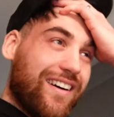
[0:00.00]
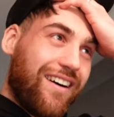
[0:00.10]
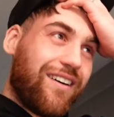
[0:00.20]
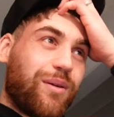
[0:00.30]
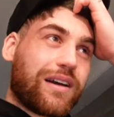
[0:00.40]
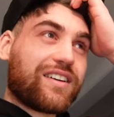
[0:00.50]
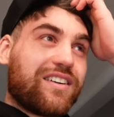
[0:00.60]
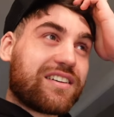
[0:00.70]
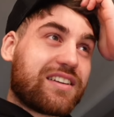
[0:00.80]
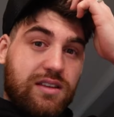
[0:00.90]
Oh my
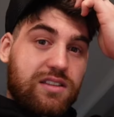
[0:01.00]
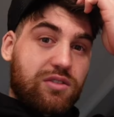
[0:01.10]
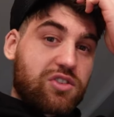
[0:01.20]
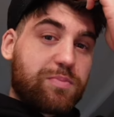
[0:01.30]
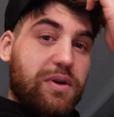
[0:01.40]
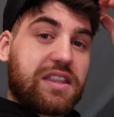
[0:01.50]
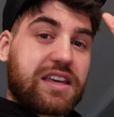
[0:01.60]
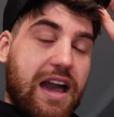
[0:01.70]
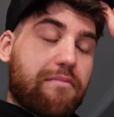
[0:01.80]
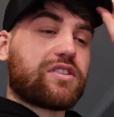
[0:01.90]
god. So I just put the
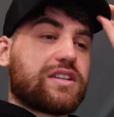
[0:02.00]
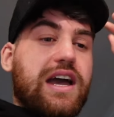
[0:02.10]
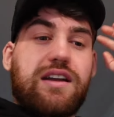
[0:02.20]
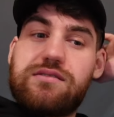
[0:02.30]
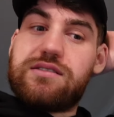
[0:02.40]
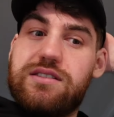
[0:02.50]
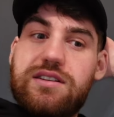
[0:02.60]
camera down,